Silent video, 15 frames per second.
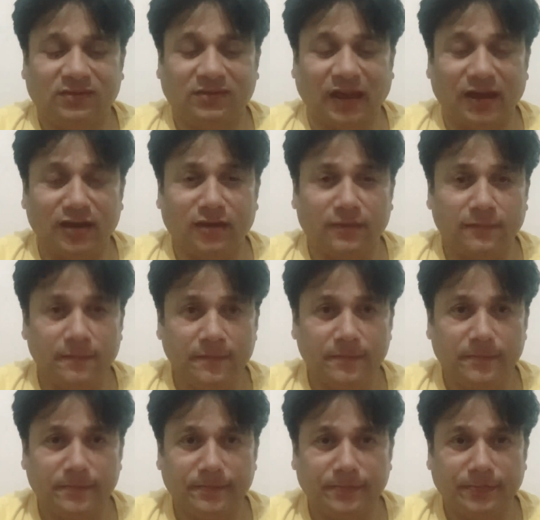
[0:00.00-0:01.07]
time,
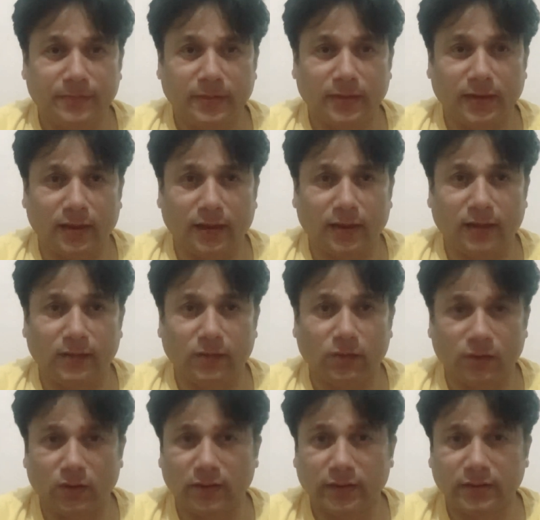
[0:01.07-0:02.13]
how
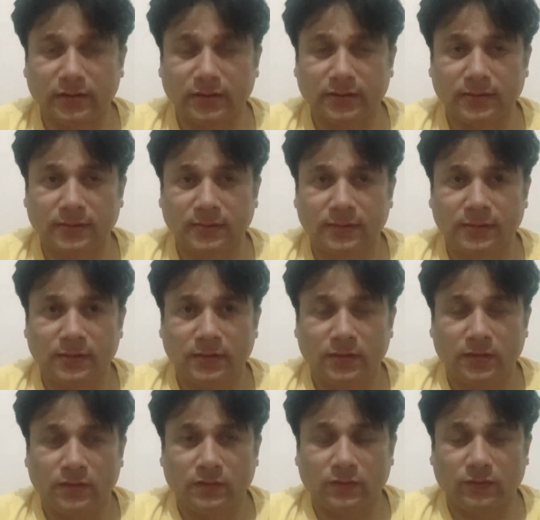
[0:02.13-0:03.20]
long it
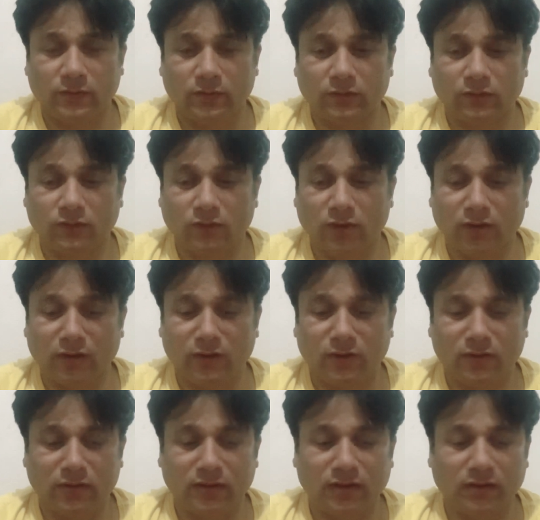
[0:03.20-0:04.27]
was going
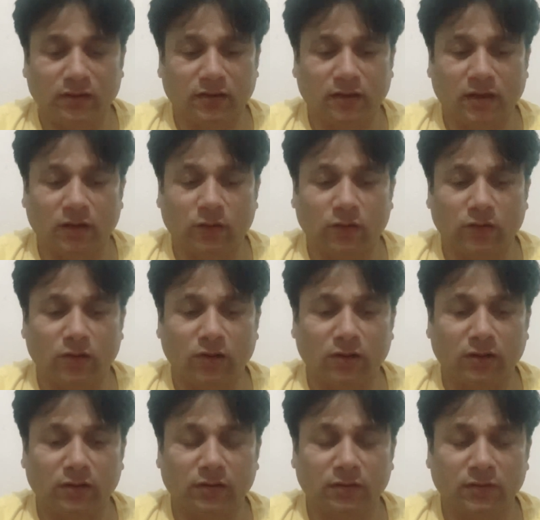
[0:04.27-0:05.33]
on and how
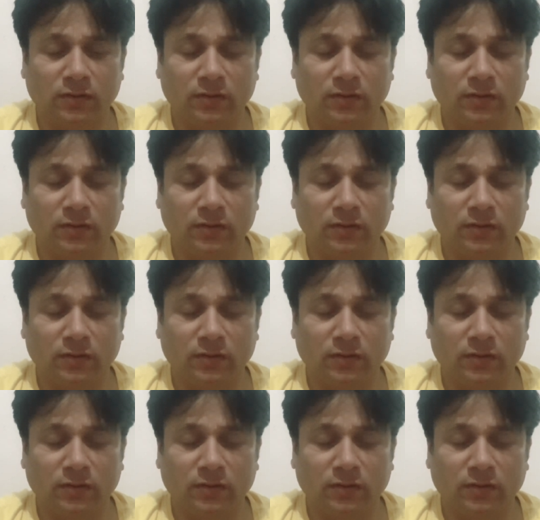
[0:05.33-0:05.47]
long